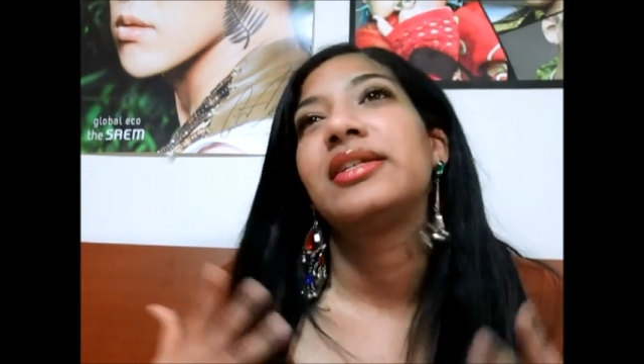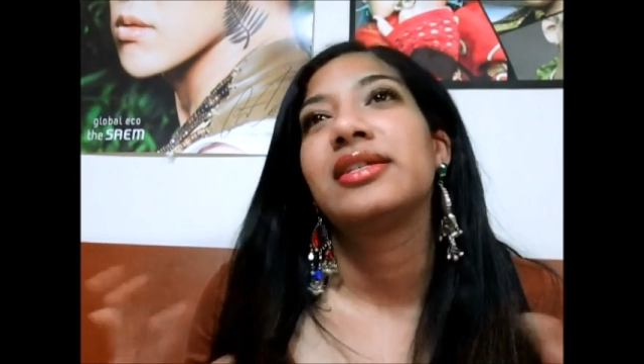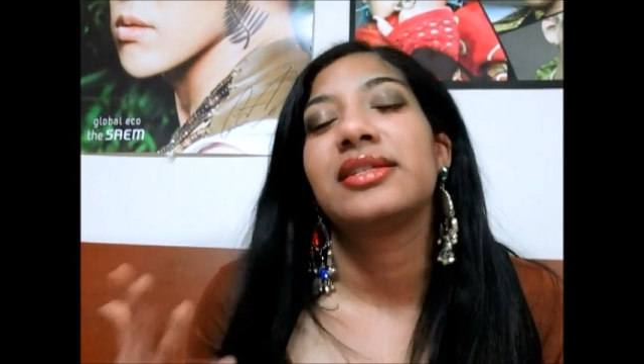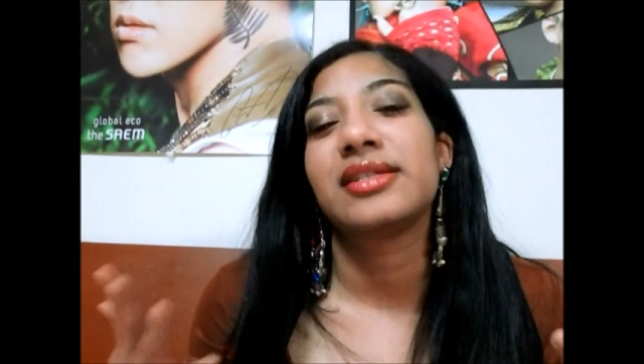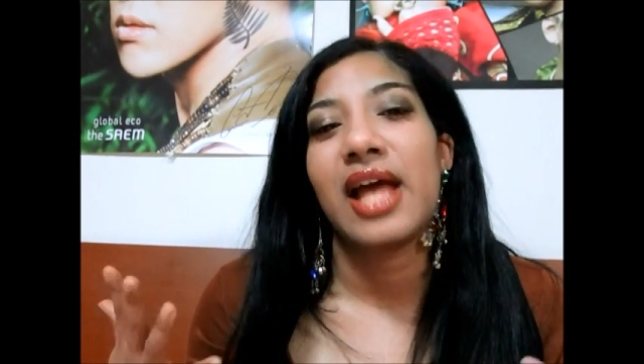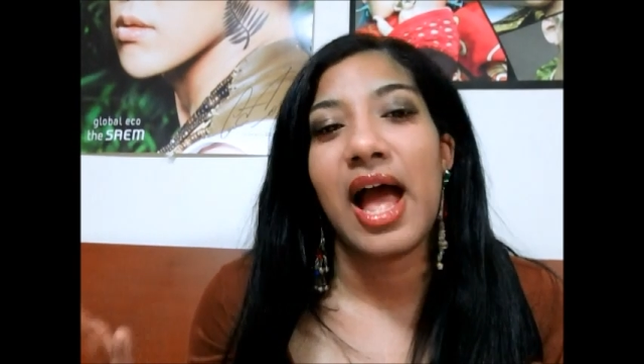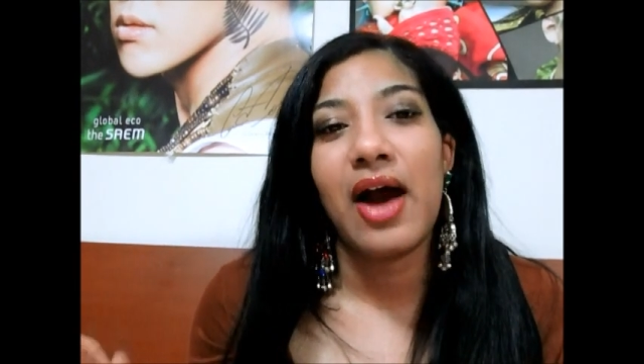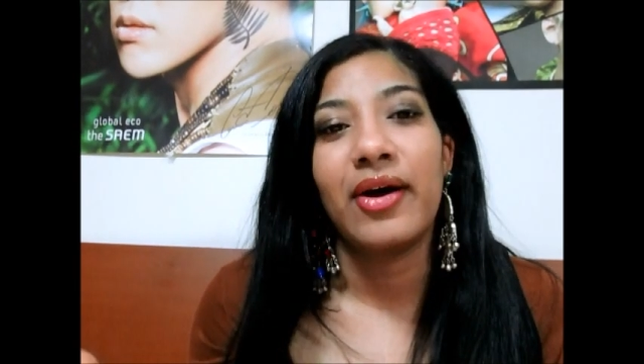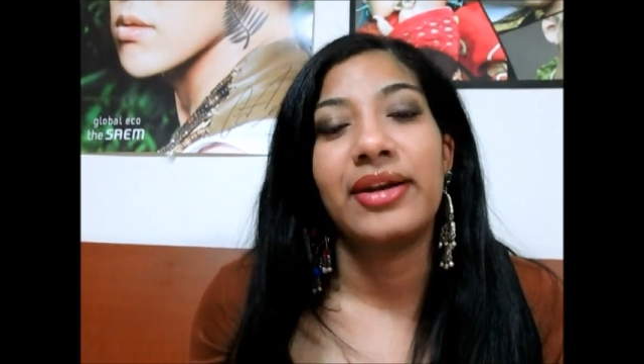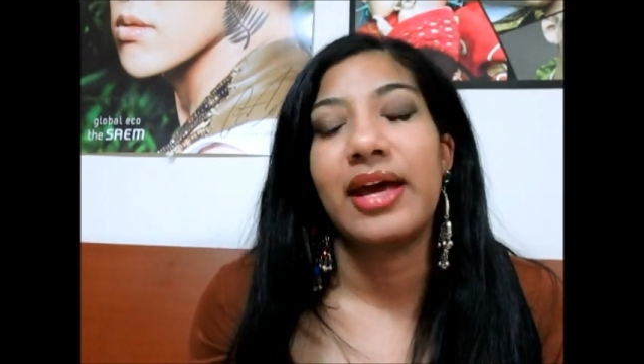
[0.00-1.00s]
It's just
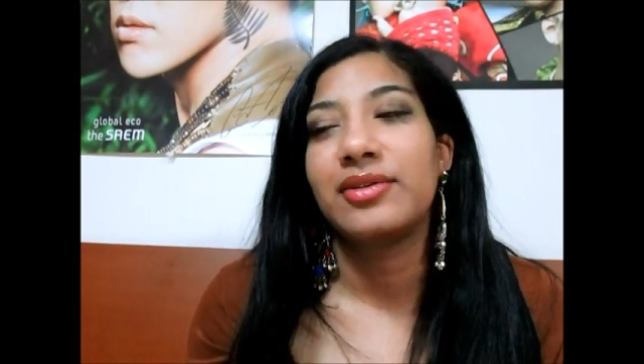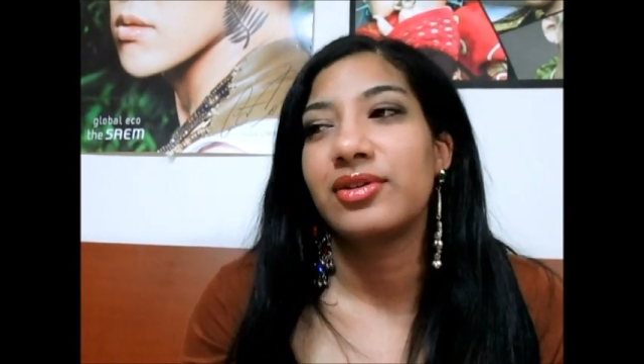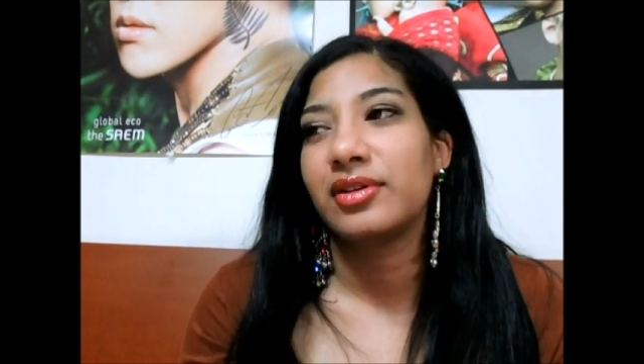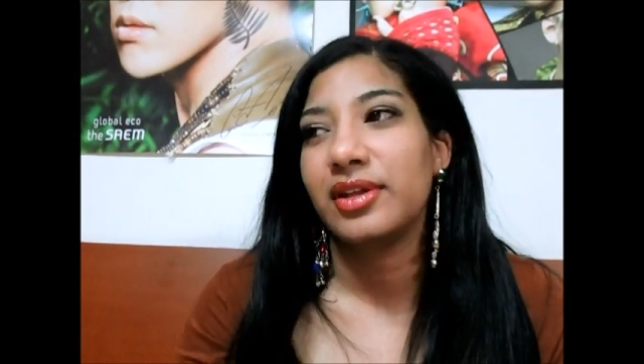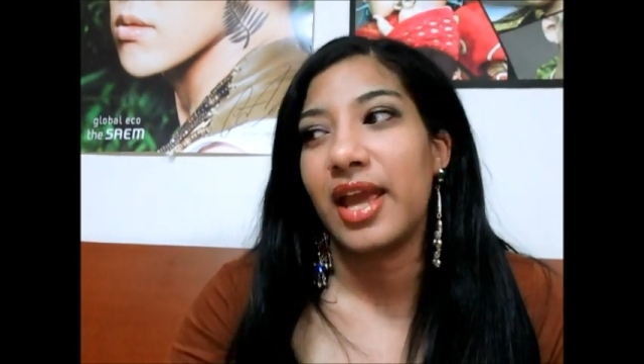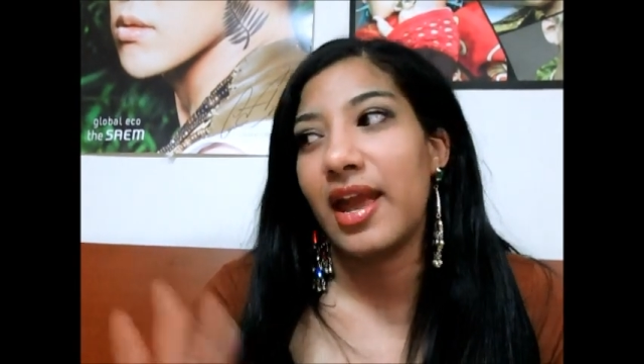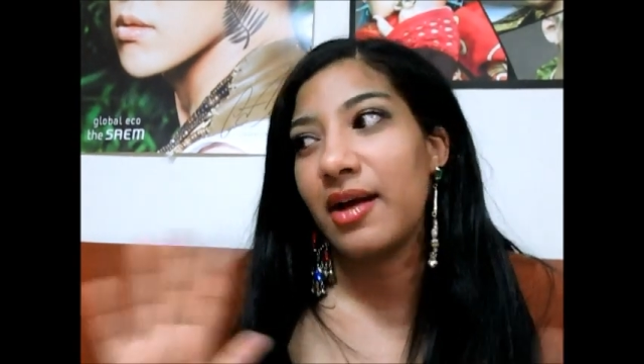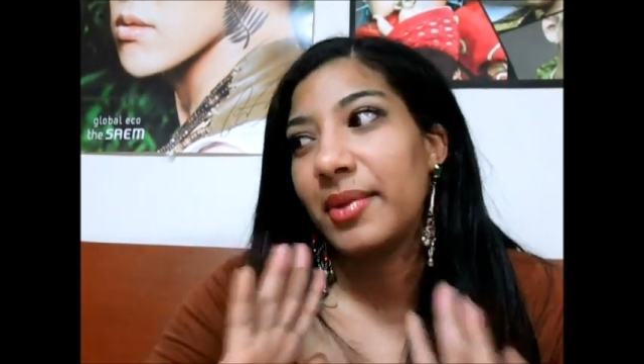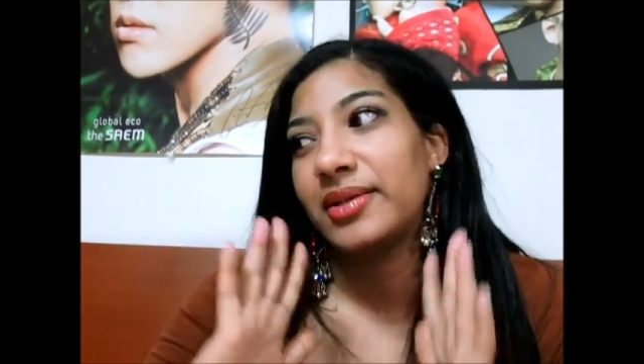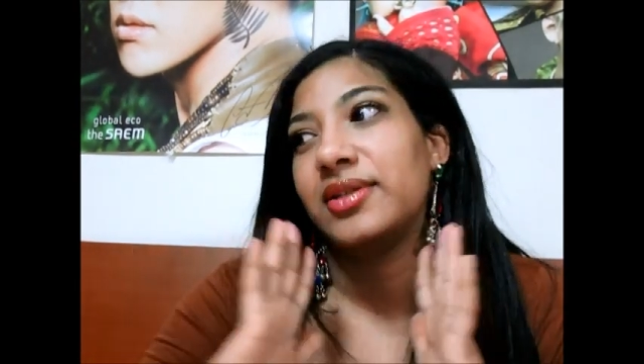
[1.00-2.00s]
how I naturally
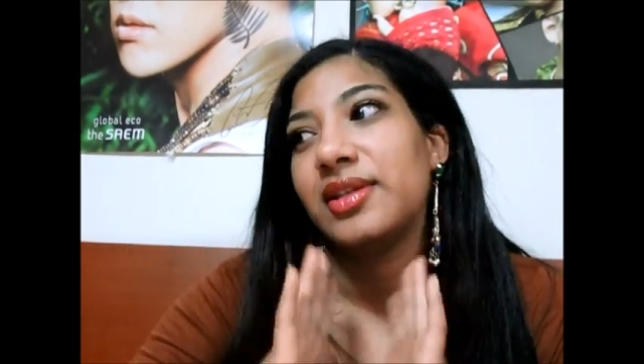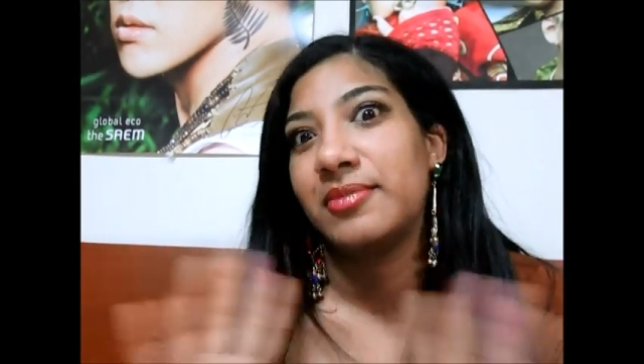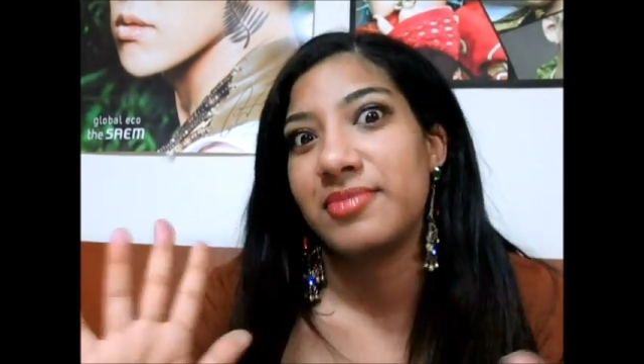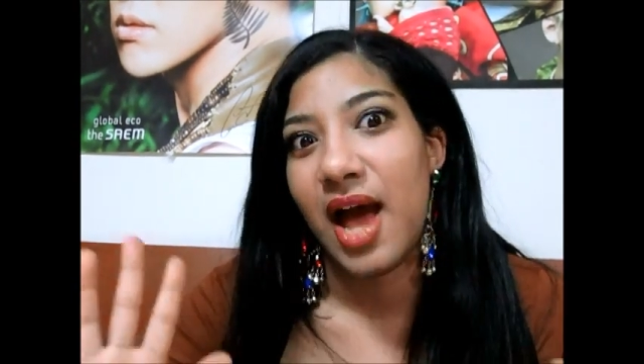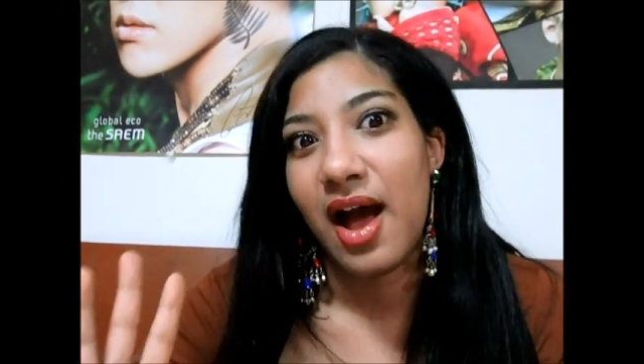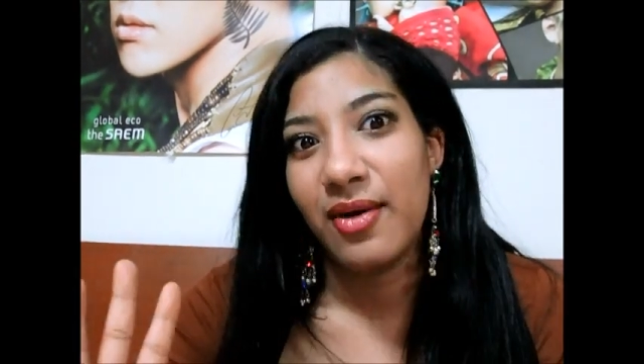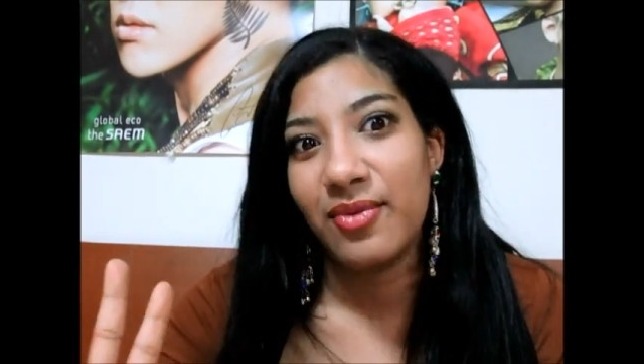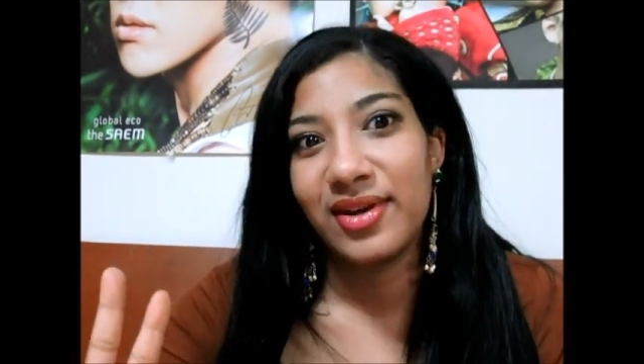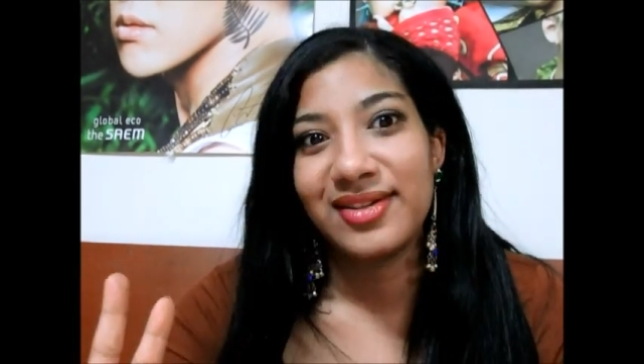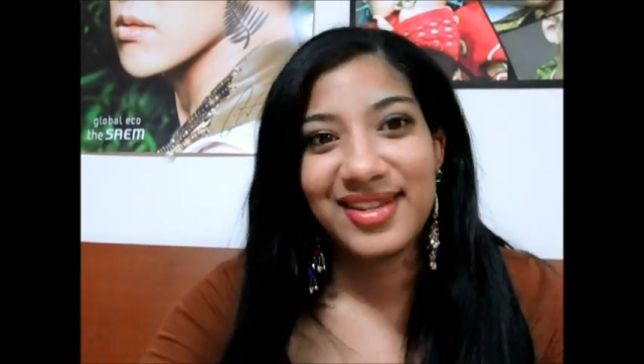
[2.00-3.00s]
am. I just I'm not
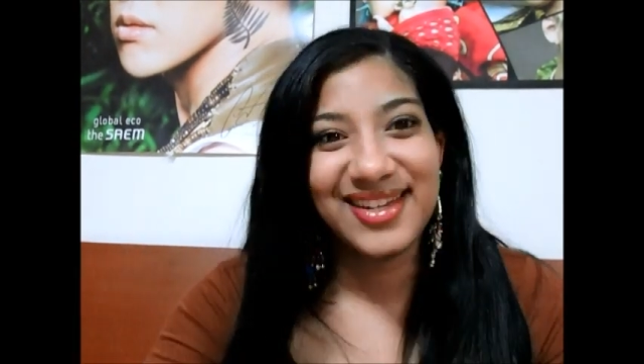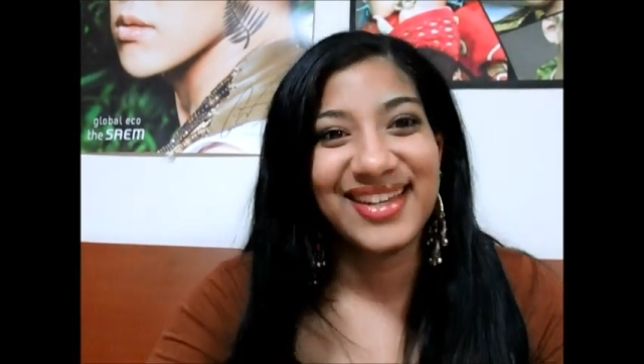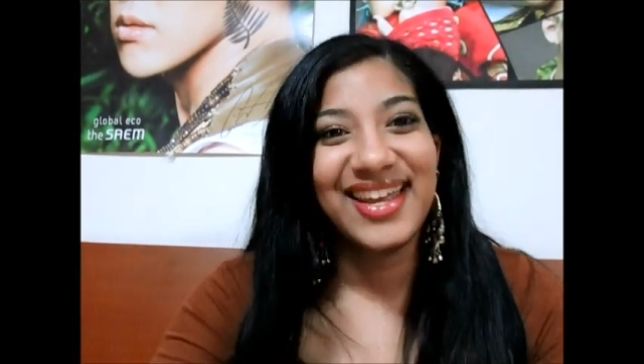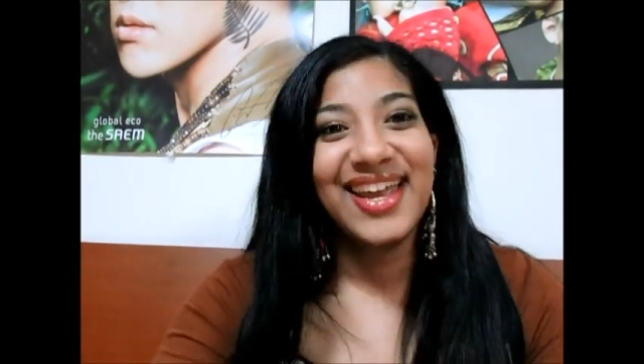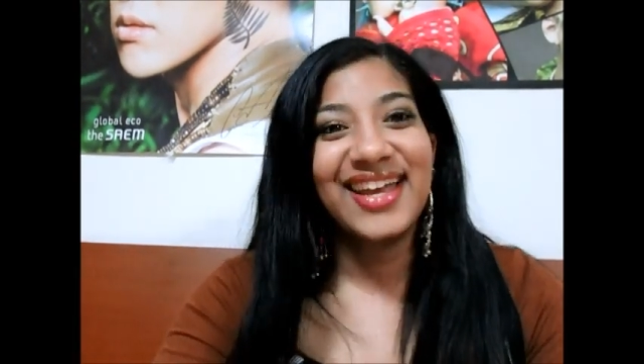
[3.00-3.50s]
one to